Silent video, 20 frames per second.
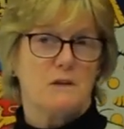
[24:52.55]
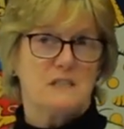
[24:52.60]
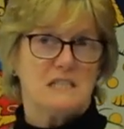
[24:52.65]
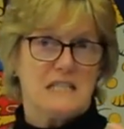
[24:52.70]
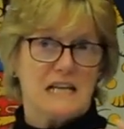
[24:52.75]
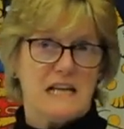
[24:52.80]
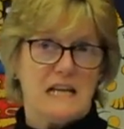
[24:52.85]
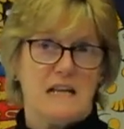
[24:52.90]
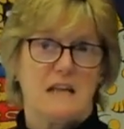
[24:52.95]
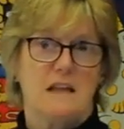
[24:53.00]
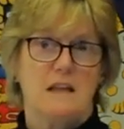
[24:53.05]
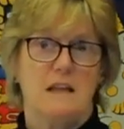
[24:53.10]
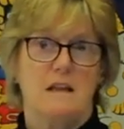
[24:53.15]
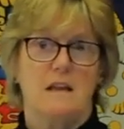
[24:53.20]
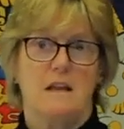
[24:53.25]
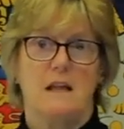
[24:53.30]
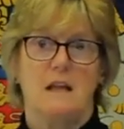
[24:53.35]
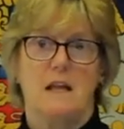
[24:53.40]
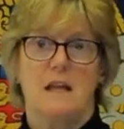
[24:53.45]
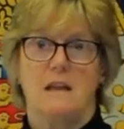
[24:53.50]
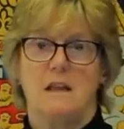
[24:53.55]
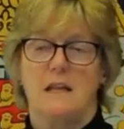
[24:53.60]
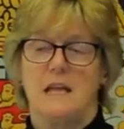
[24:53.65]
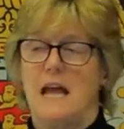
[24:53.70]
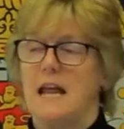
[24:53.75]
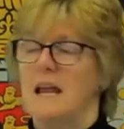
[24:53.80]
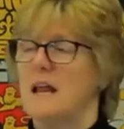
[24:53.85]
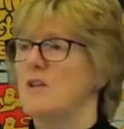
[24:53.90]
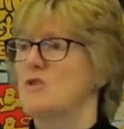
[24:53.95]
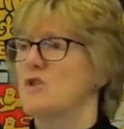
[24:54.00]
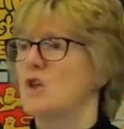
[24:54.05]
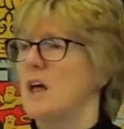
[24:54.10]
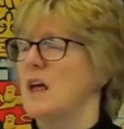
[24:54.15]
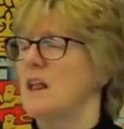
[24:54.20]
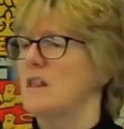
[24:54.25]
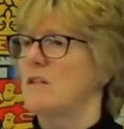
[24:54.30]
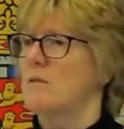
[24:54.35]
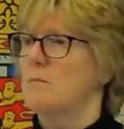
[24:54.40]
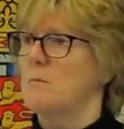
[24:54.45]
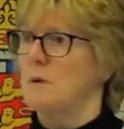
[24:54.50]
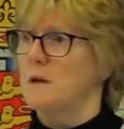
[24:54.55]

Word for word: particularly in the NHS,